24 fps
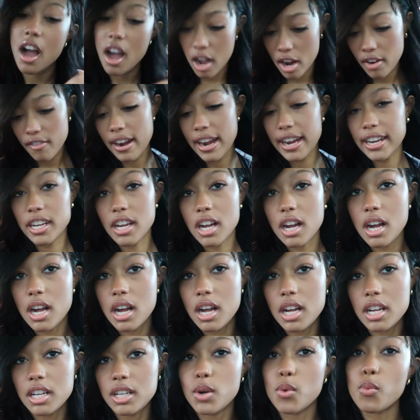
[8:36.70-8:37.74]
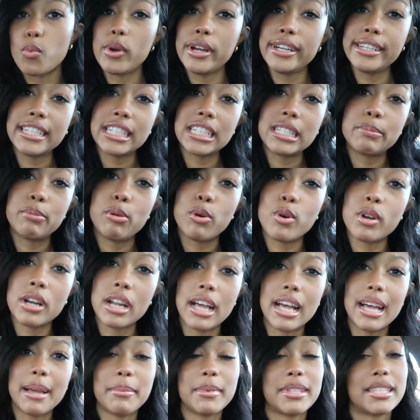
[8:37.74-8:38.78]
All right, y'all, we just pulled
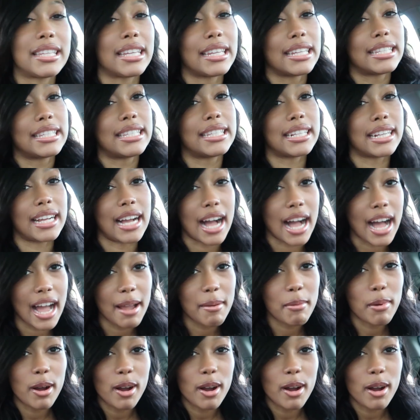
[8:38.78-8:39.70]
up to Sky